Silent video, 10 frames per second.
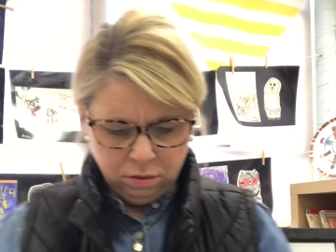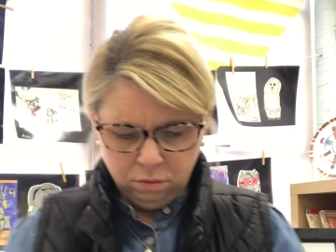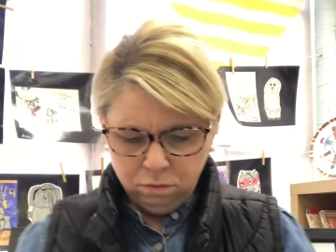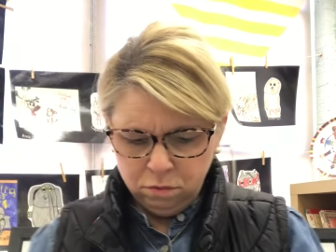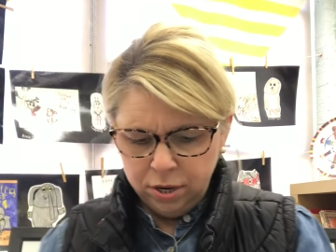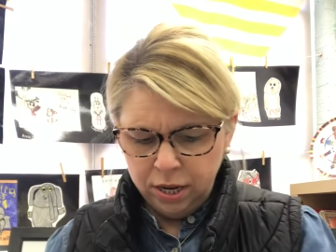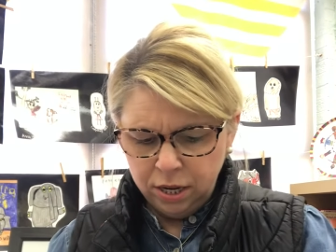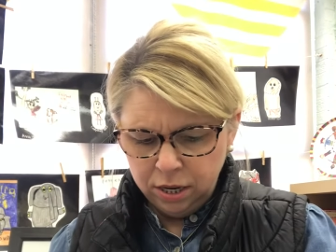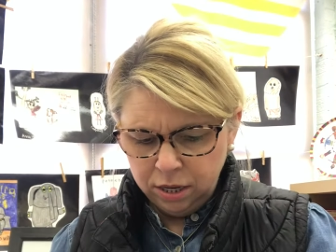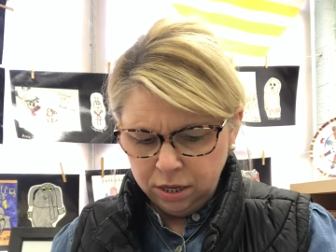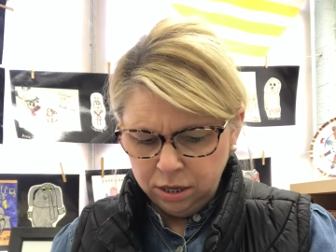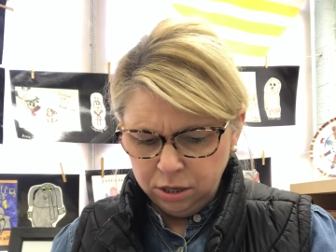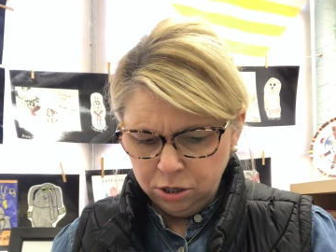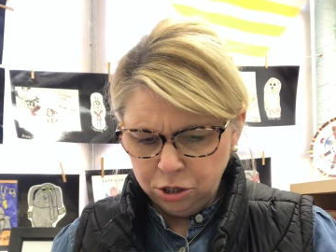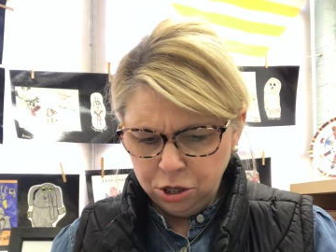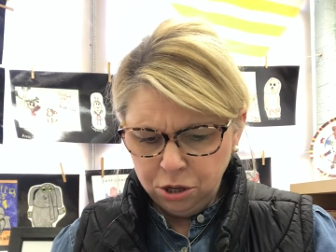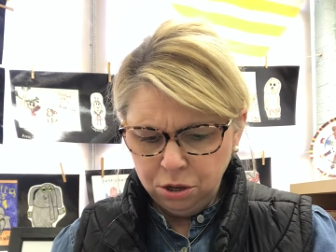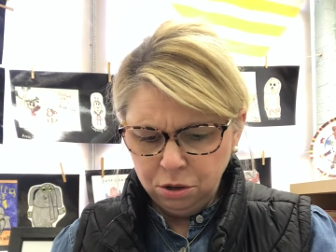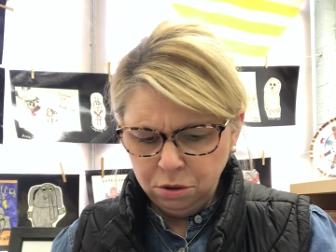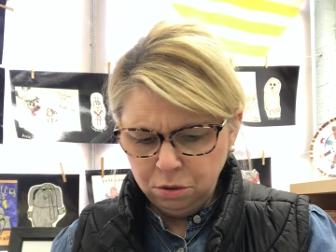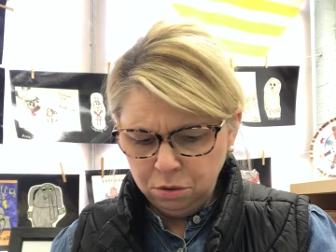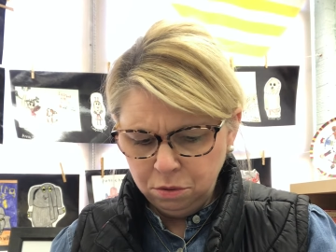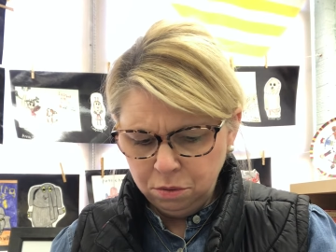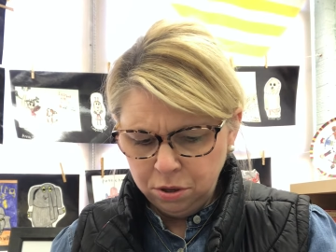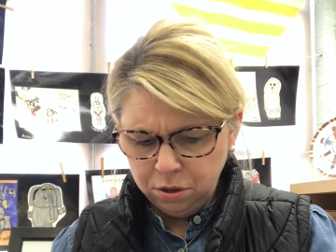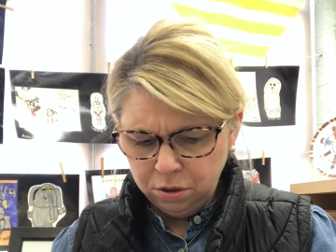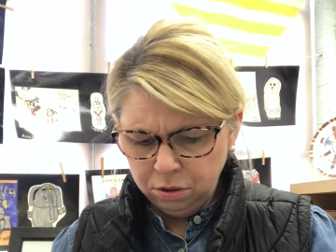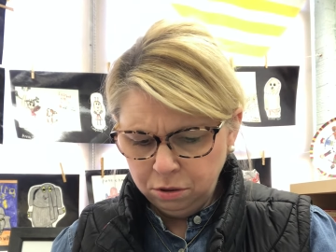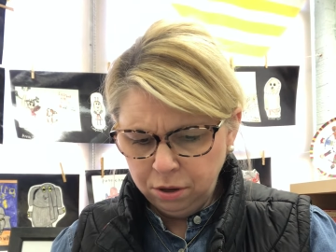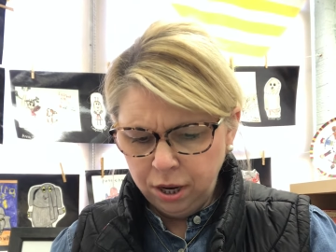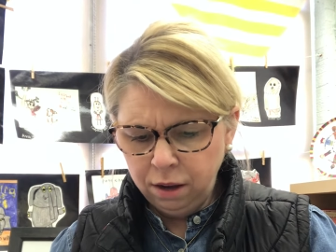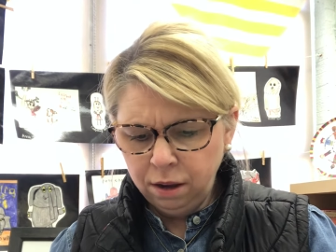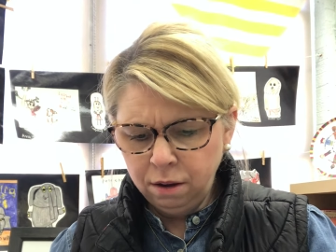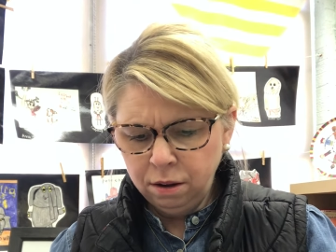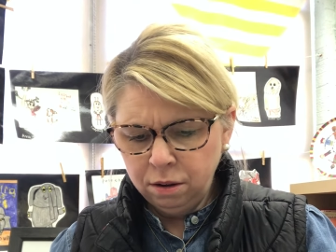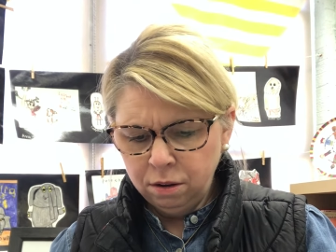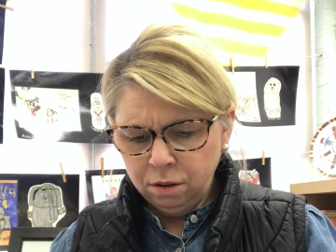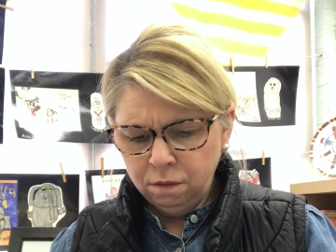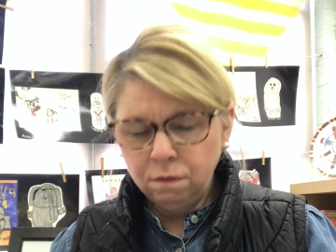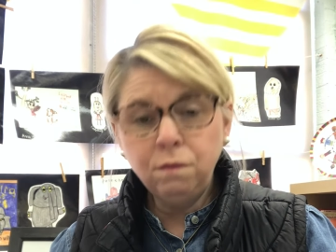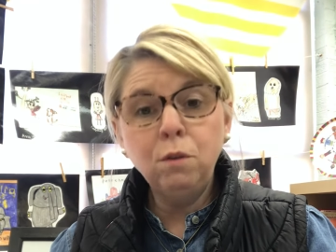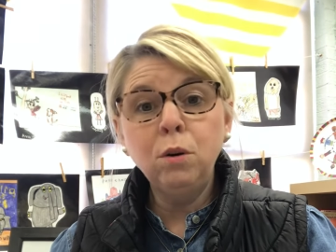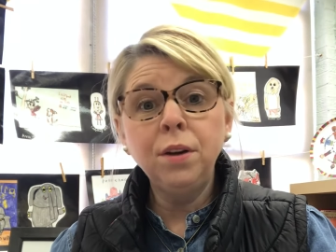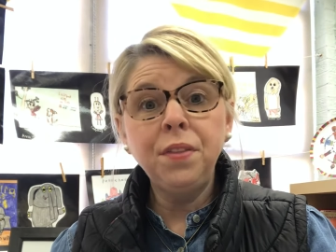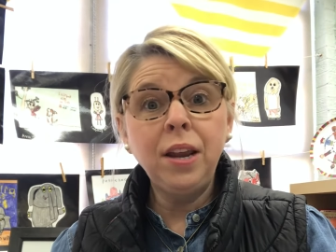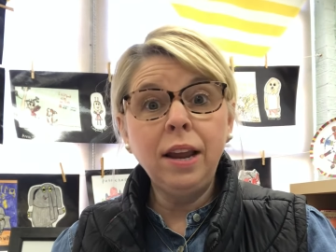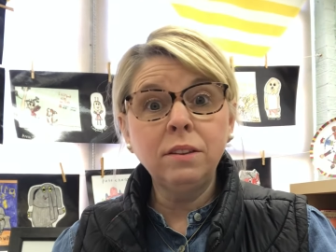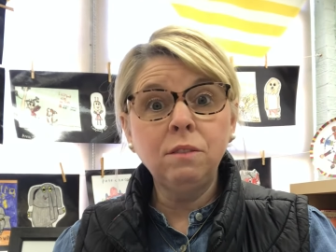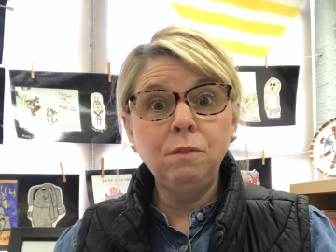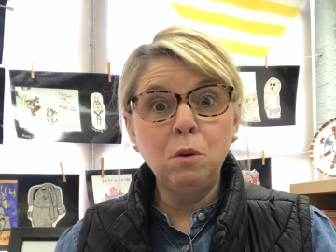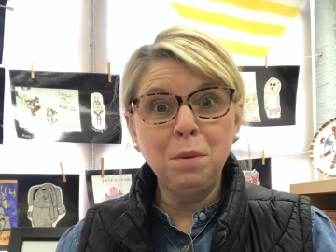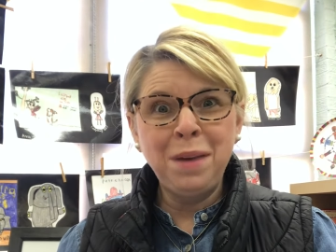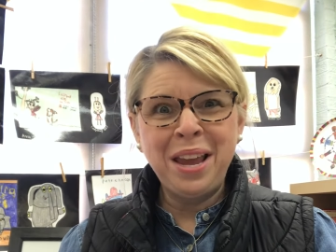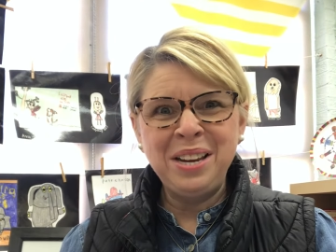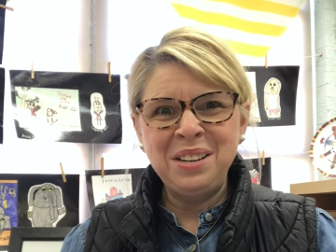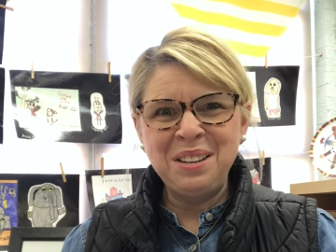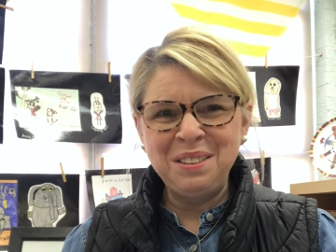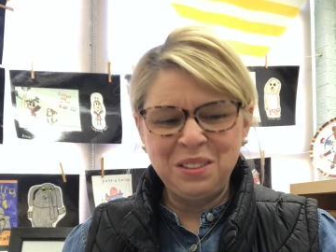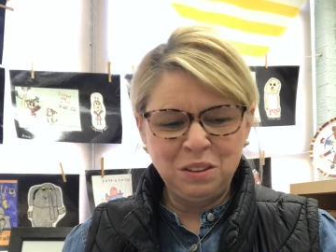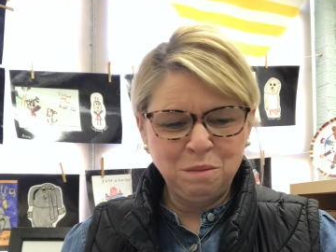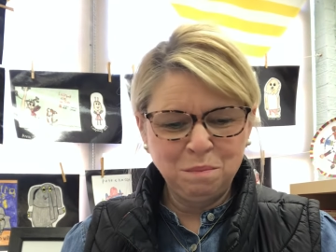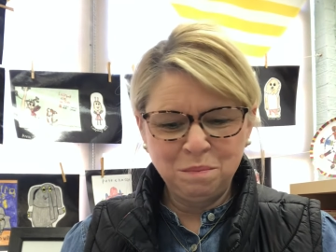1, 2, 3, 4, the next 4 pages.